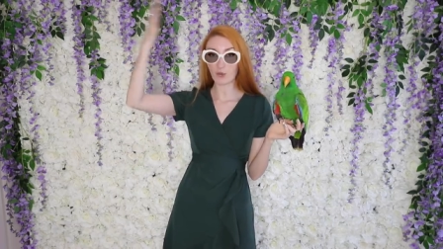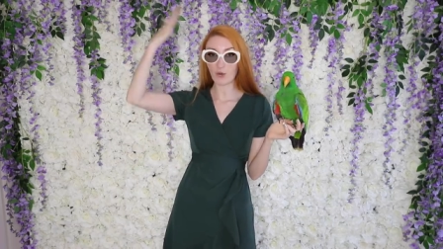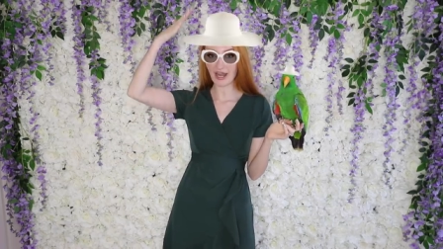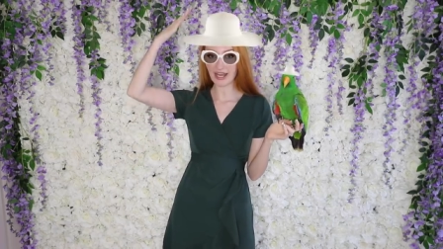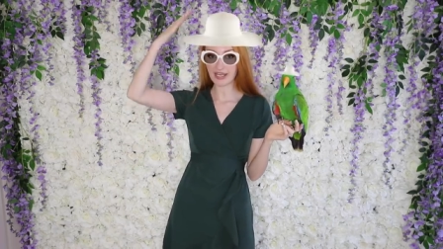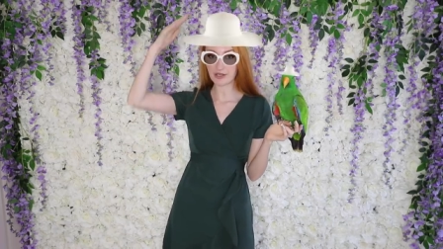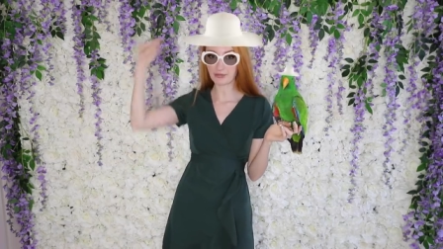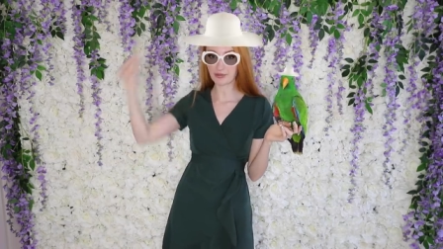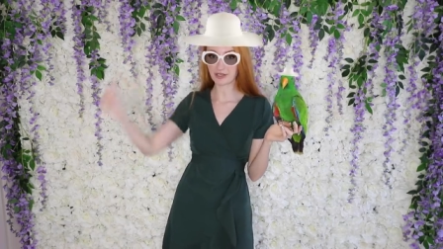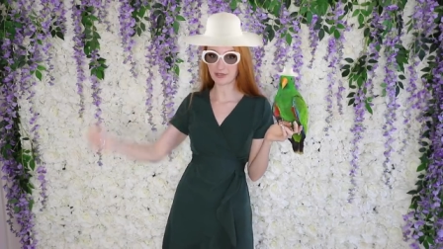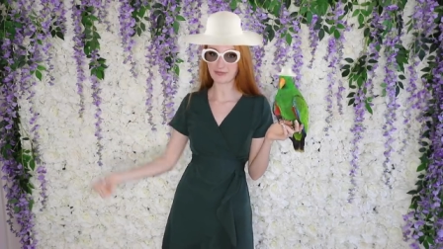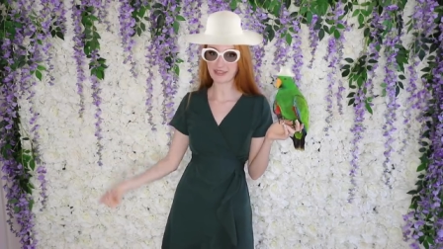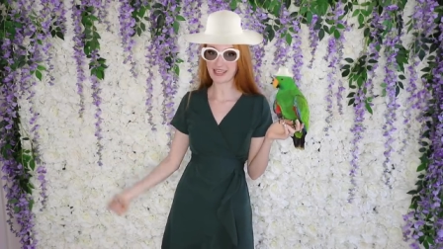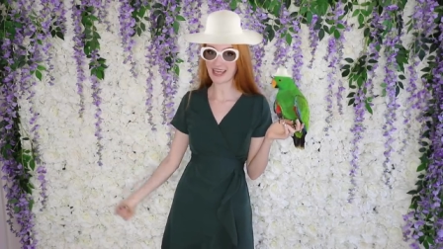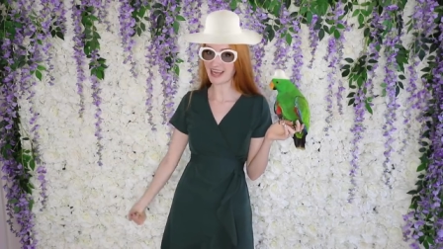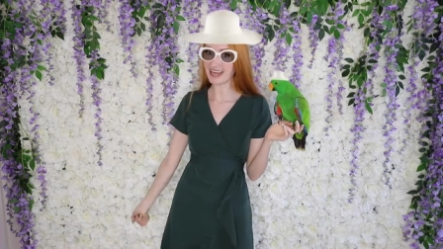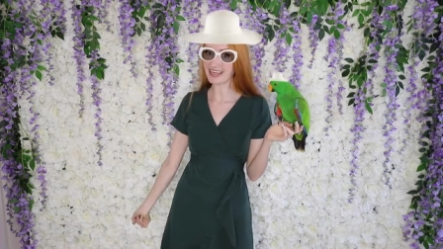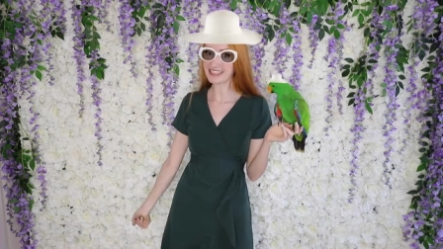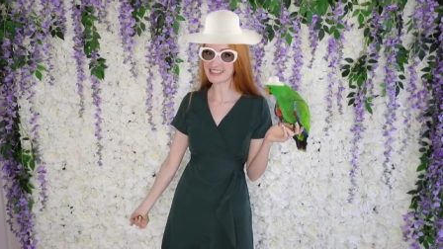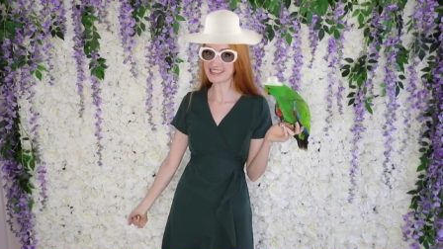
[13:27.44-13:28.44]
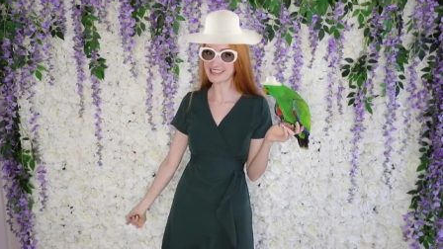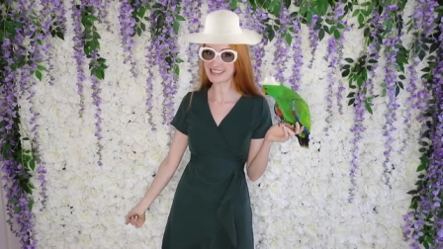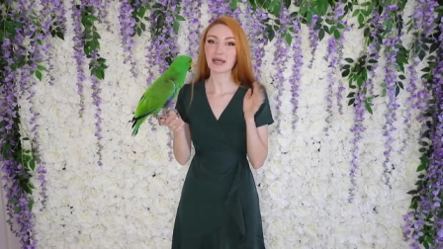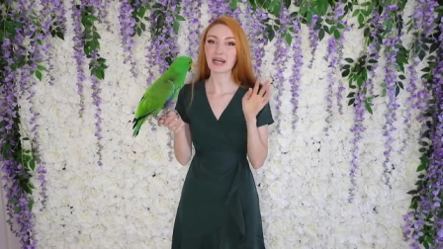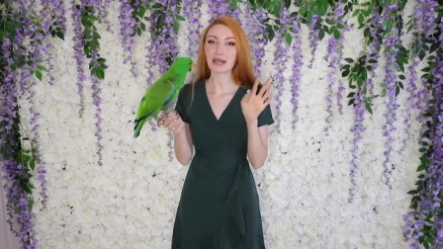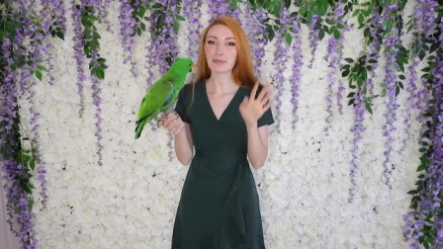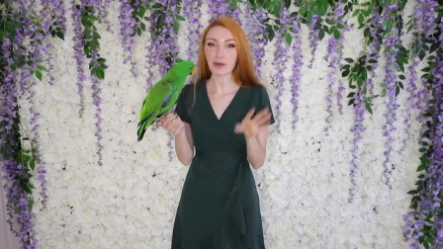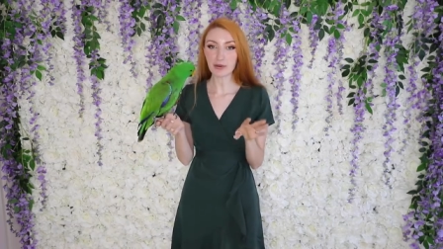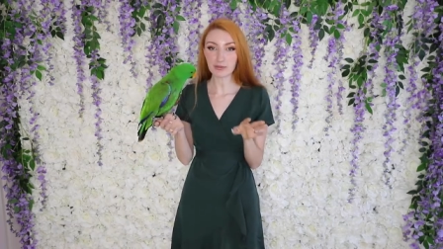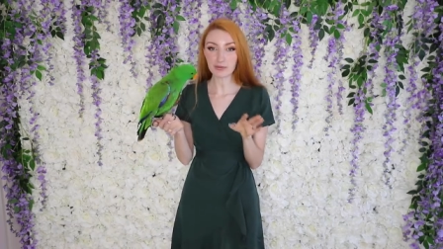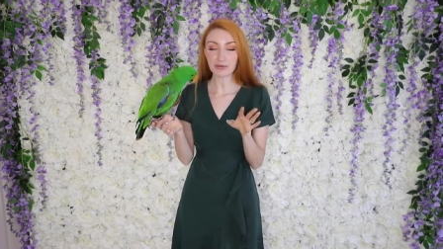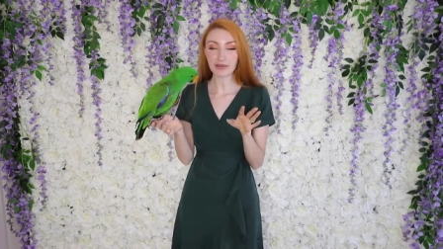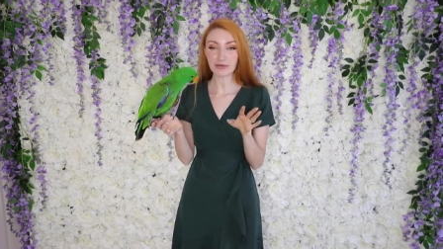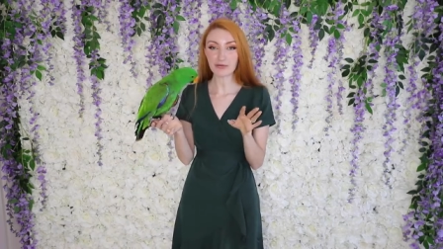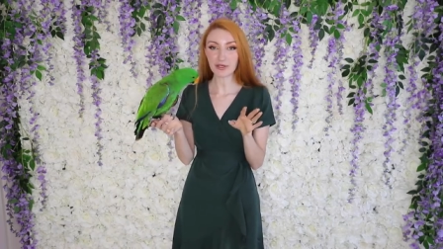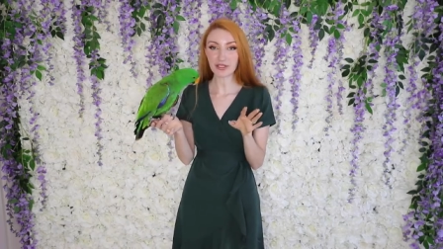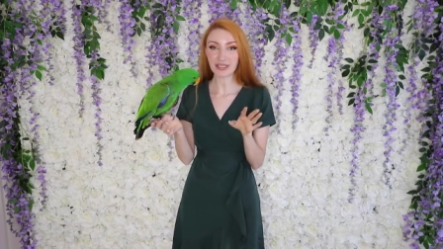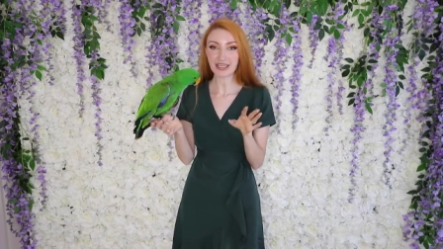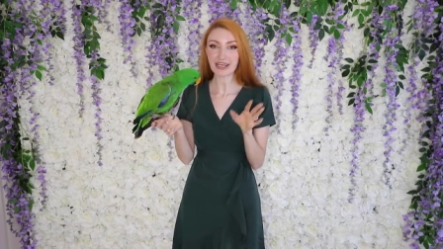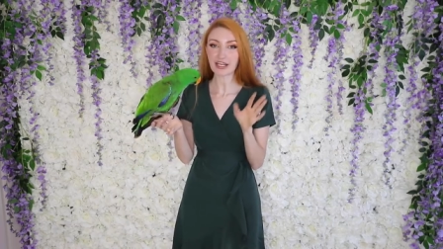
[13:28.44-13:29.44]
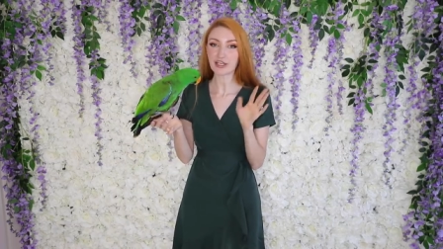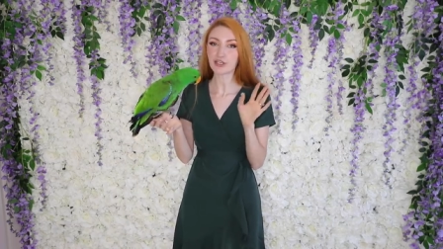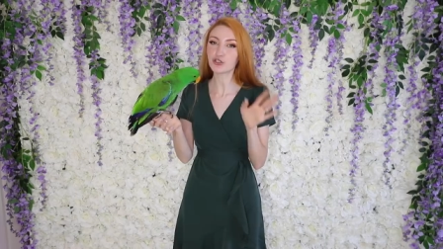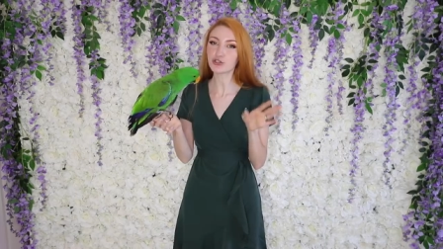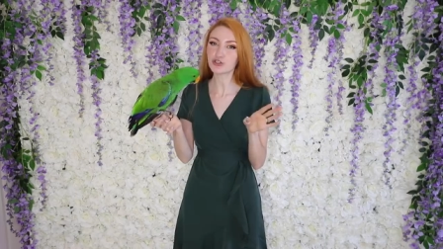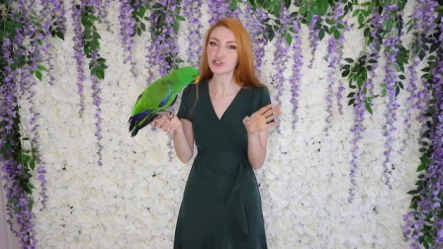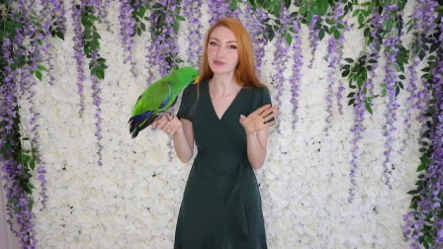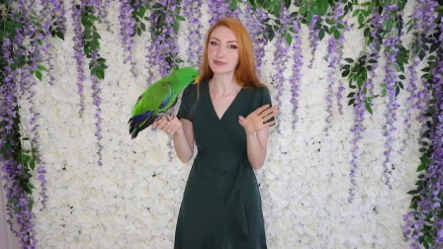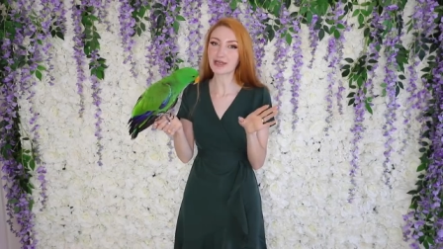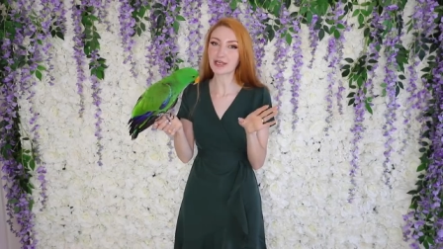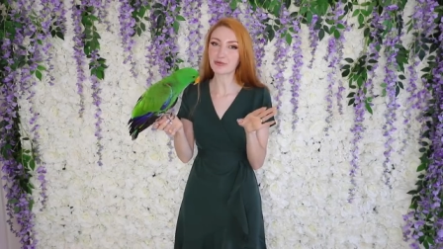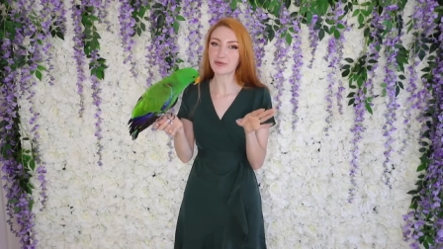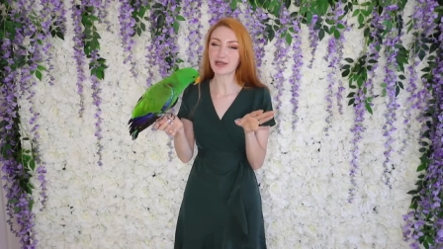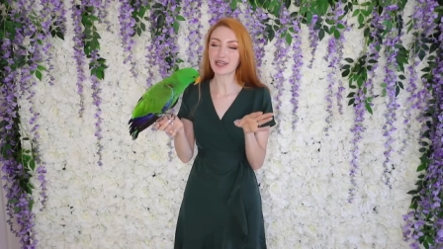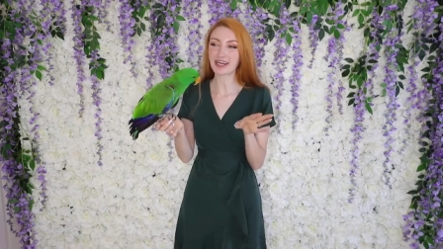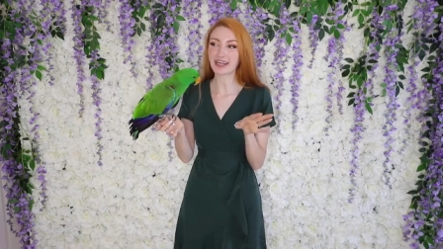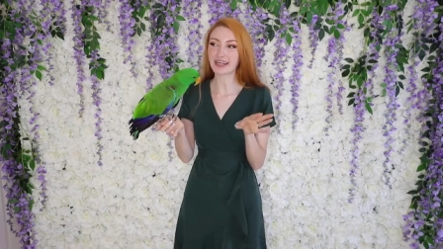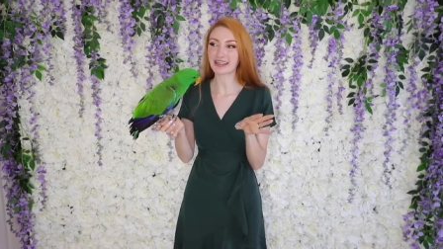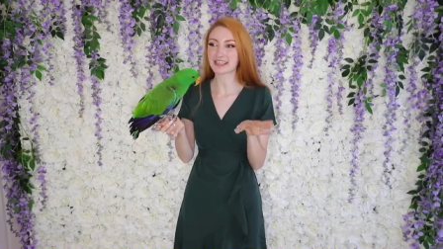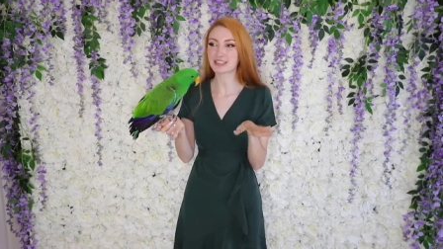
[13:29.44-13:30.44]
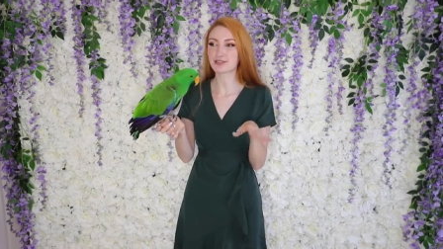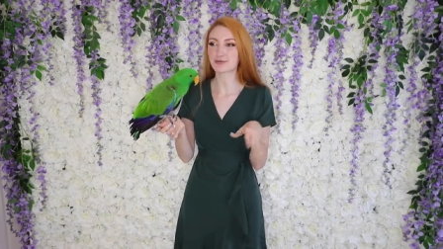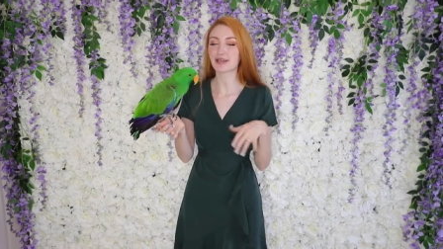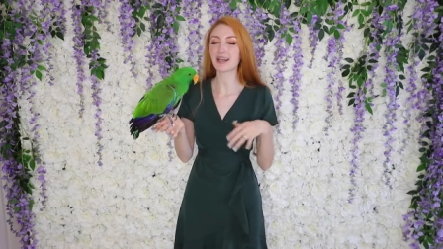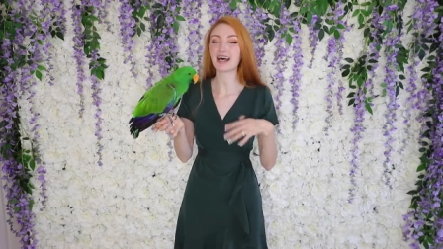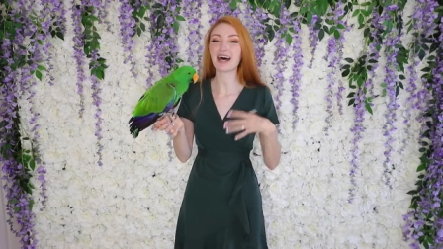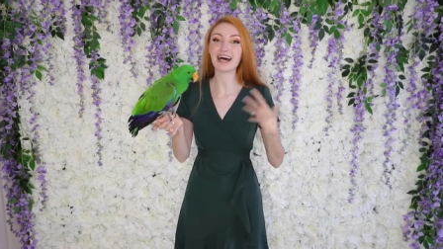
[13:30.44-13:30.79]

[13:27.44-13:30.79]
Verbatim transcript: a wide brimmed hat, but I probably won't get a huge amount of wear out of this one.